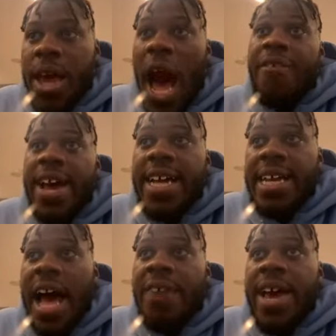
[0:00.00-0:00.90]
I've
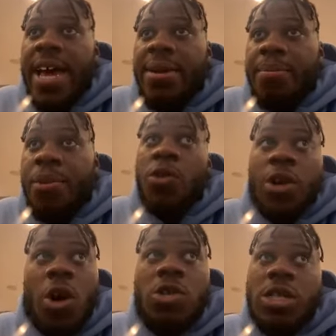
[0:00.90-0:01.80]
had both
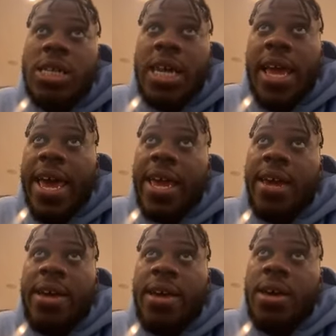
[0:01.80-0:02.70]
coaches
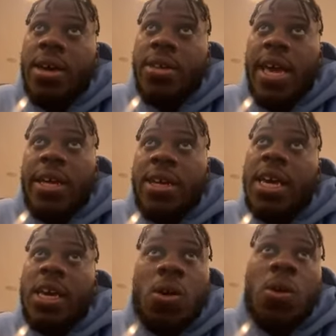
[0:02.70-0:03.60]
that
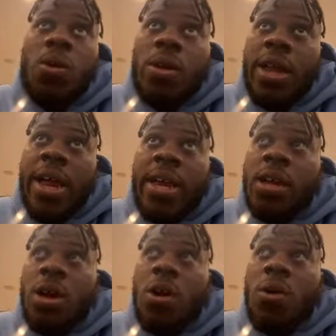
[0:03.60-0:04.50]
kick you,
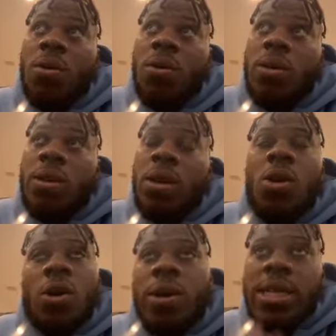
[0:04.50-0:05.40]

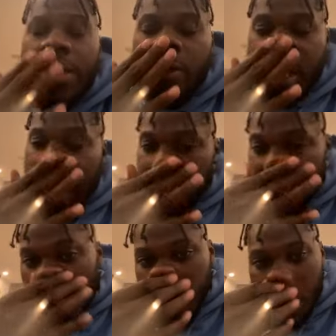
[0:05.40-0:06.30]
it's different types of
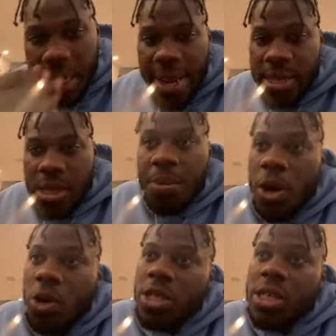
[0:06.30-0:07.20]
coaches. Like some
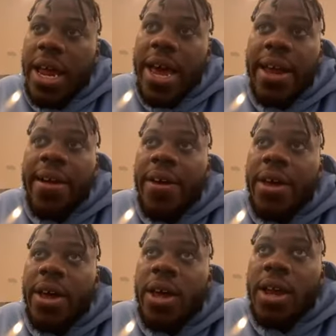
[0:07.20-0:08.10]
coaches like
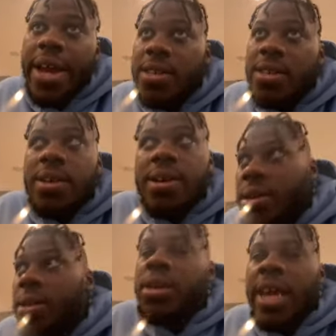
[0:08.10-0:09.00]
to
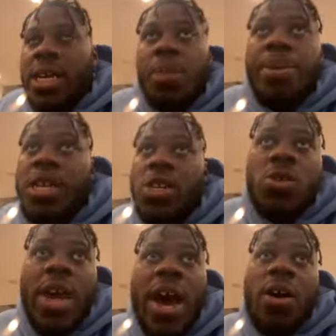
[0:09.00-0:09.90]
beat you
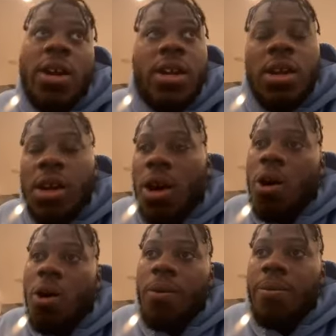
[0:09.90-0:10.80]
down and,
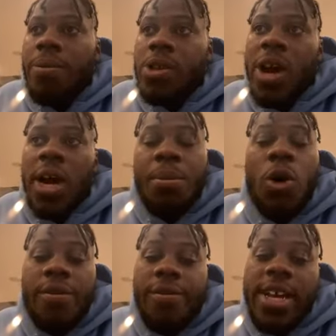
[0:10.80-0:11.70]
try to
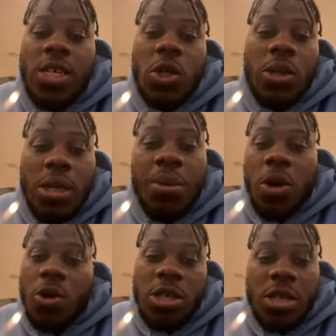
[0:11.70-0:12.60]
motivate you, and some
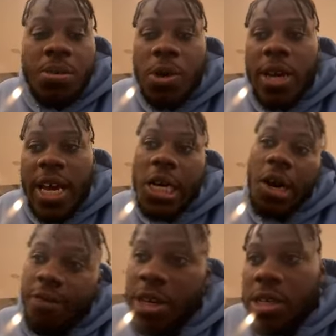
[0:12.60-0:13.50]
coaches just build that
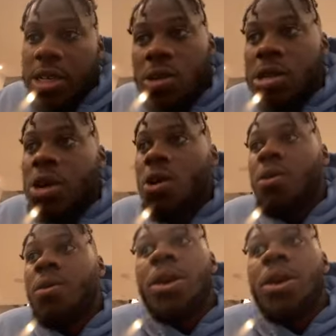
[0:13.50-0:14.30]
confidence in you. So